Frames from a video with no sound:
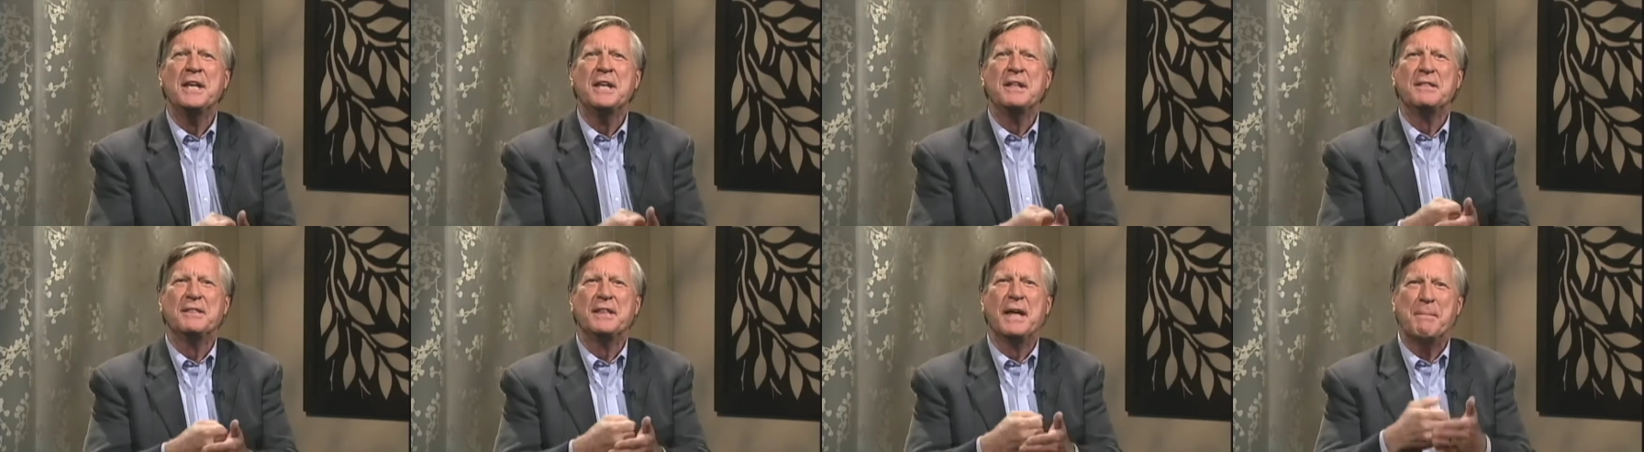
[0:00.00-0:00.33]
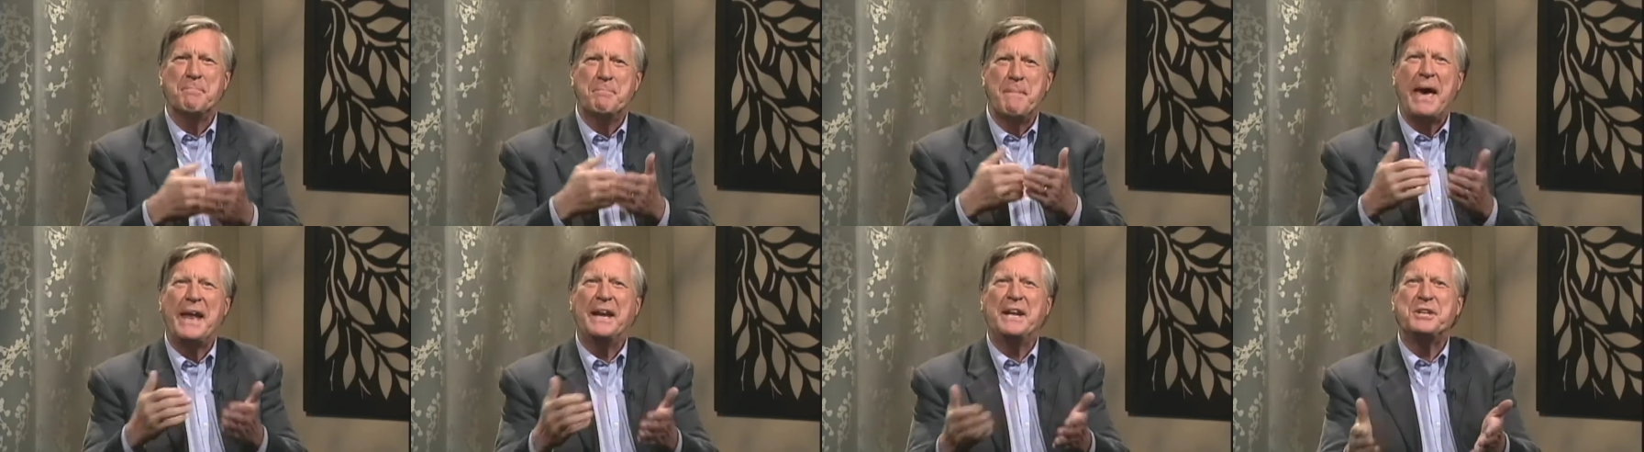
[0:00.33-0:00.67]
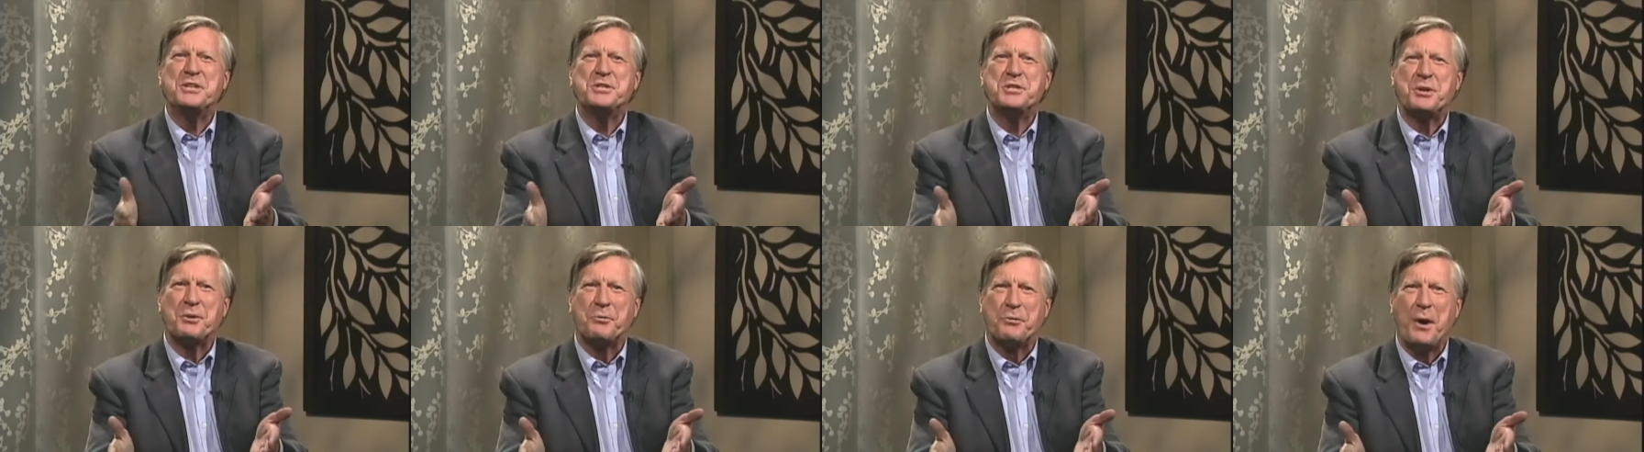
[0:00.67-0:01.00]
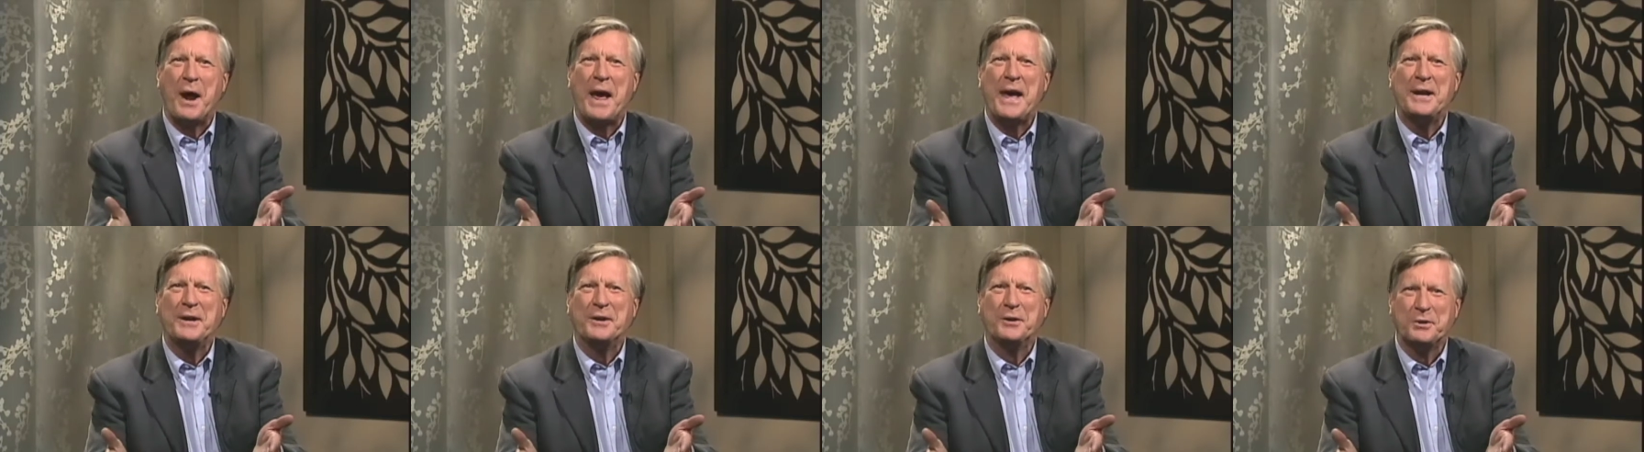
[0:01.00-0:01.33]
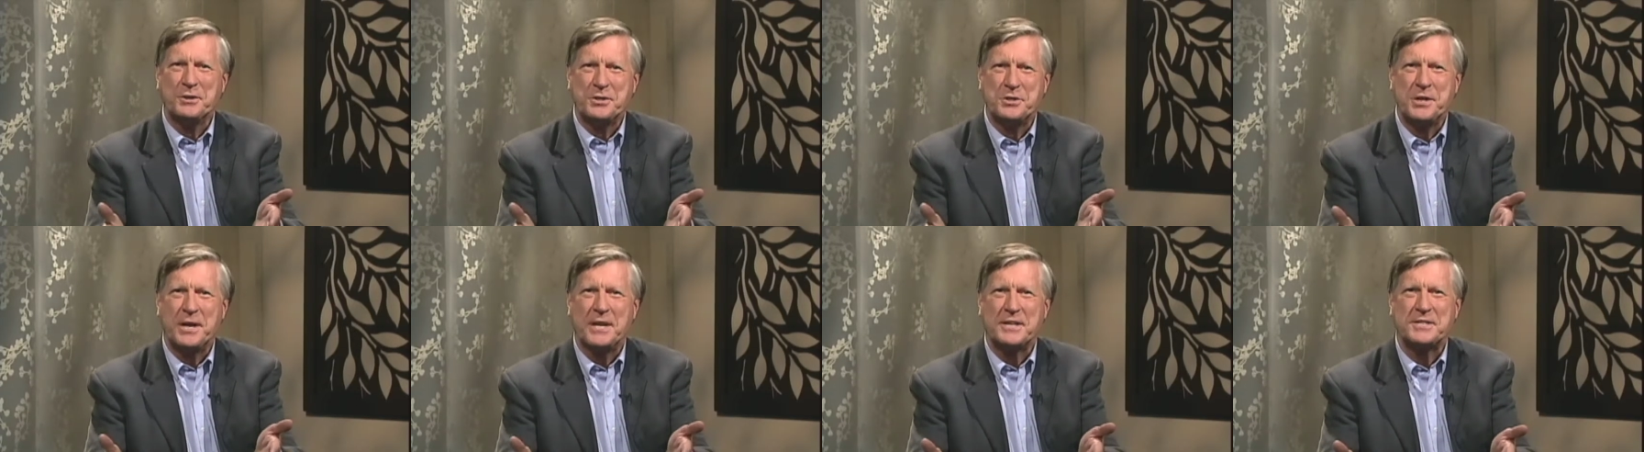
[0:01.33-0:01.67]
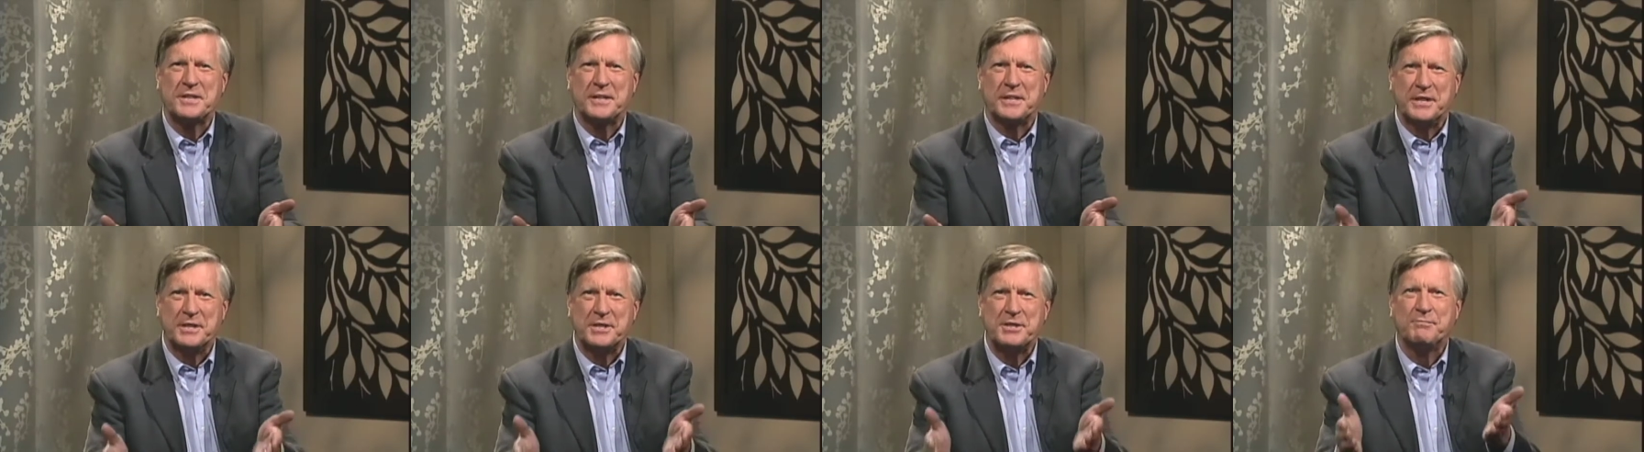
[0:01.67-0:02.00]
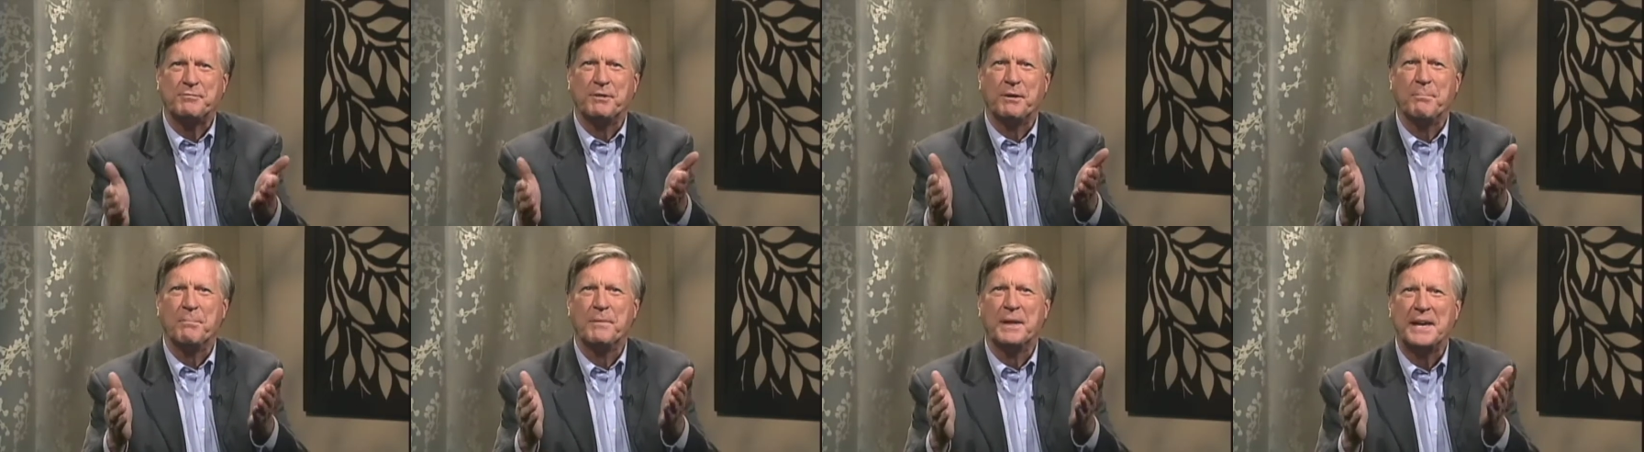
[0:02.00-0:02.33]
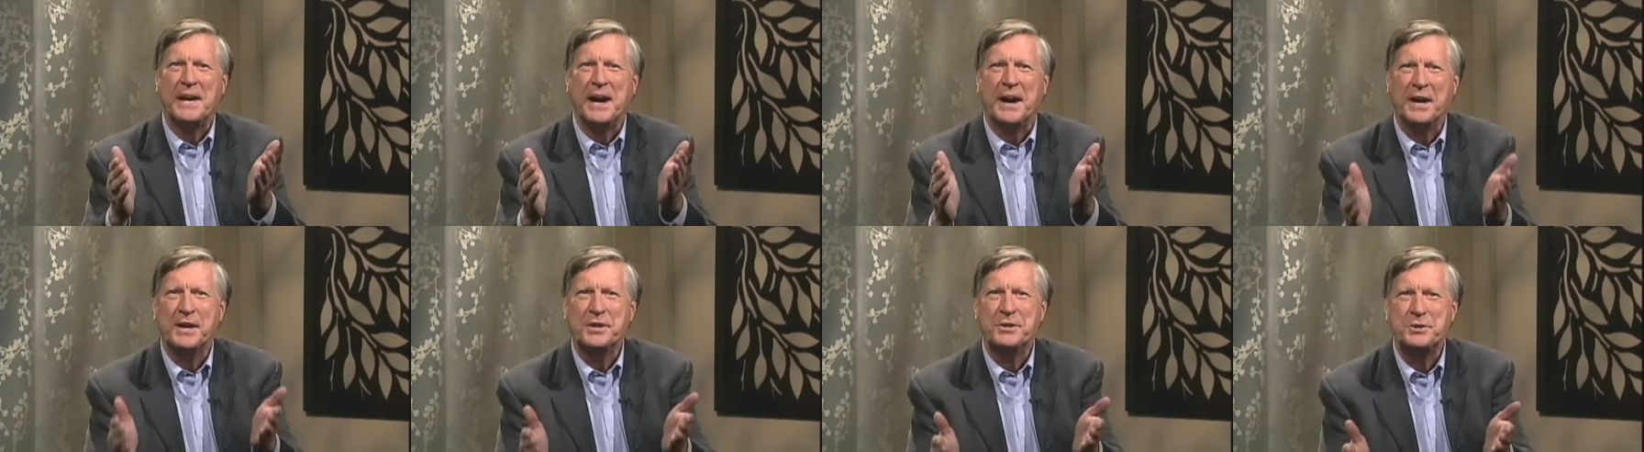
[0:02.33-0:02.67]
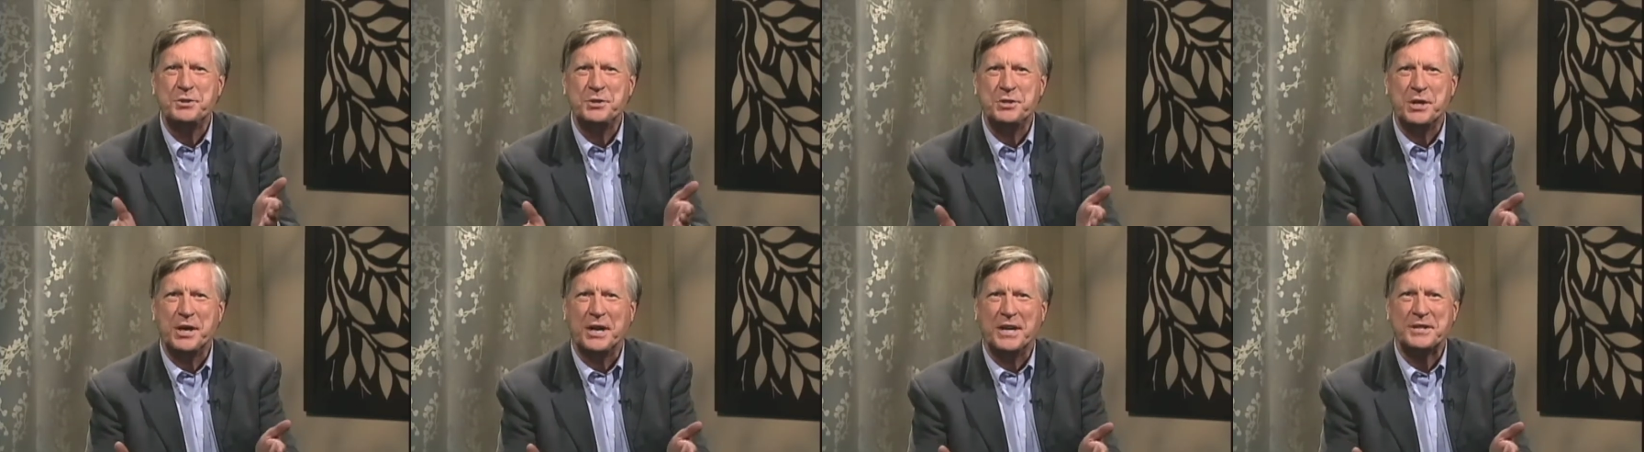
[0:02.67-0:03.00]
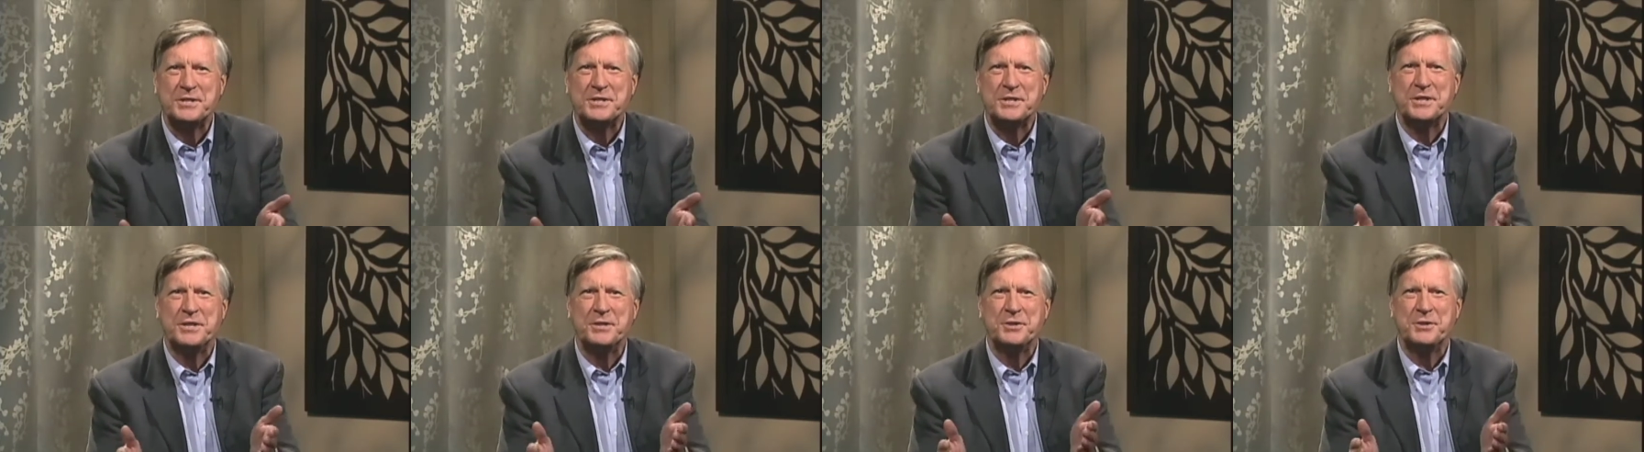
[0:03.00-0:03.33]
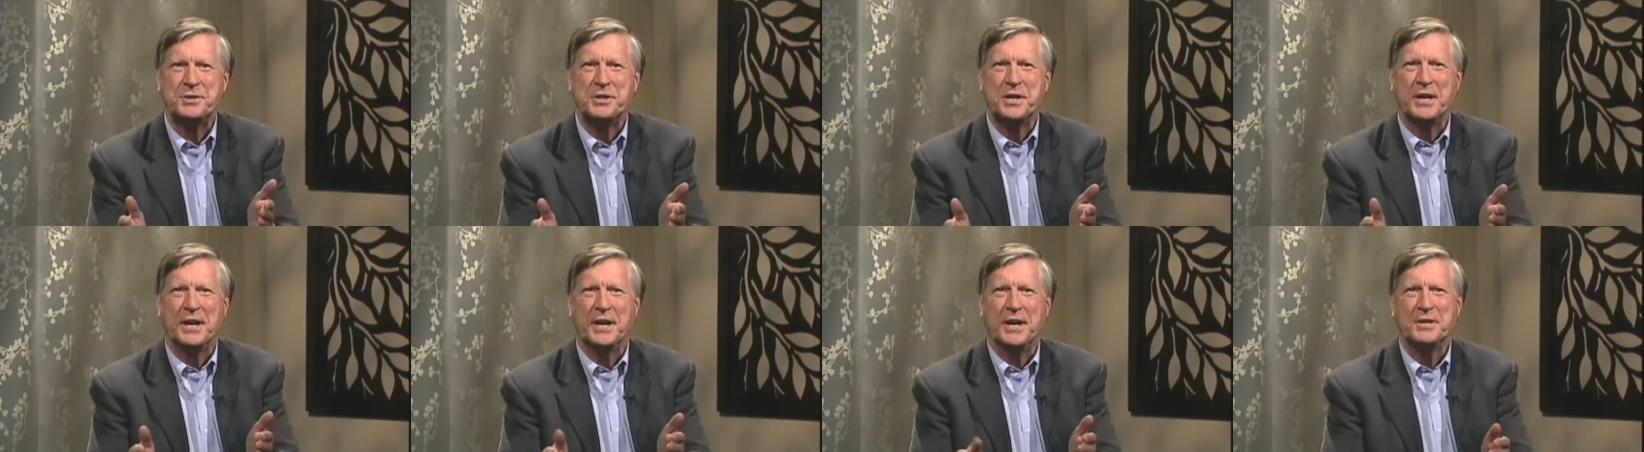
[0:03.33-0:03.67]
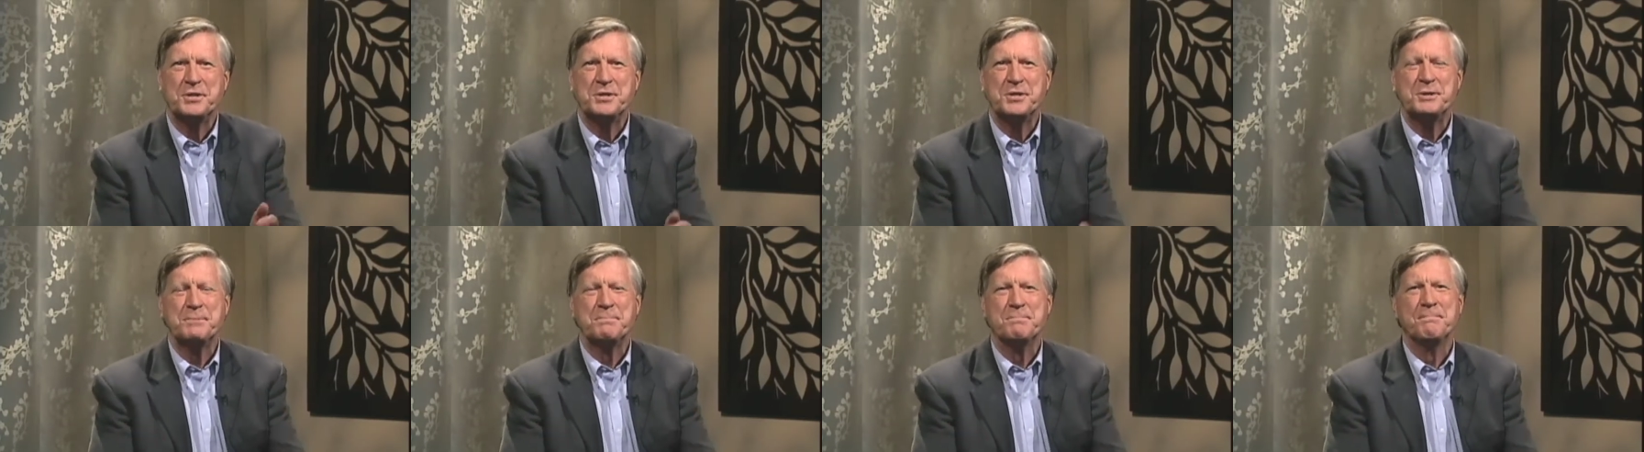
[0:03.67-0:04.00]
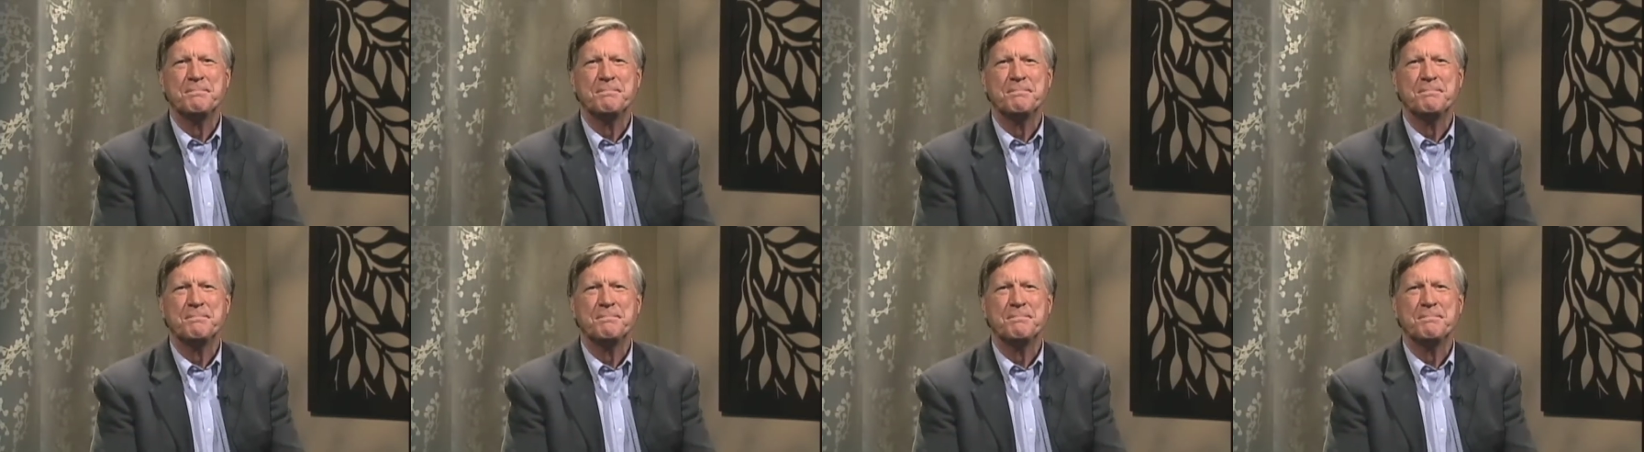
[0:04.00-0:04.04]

that managed to wrangle justice from the unjust judge.